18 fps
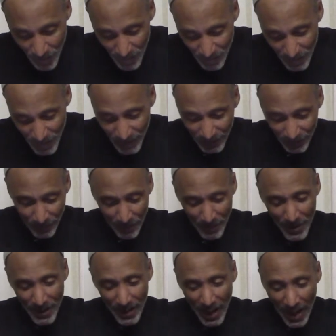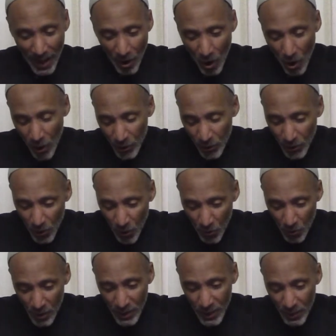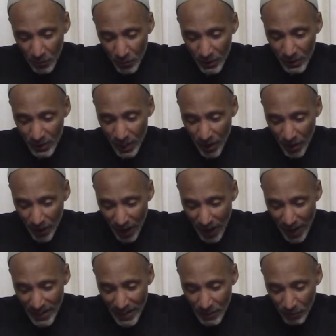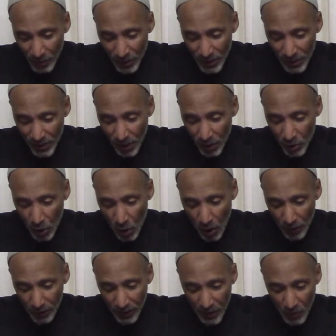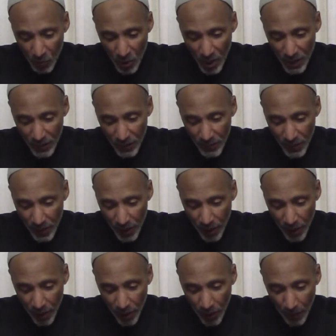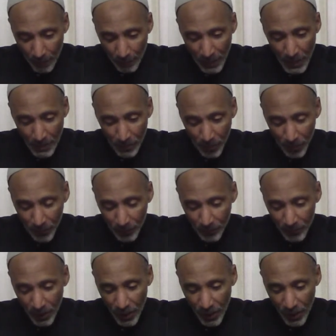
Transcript: one thing. And also when he was there and he was talking with their people,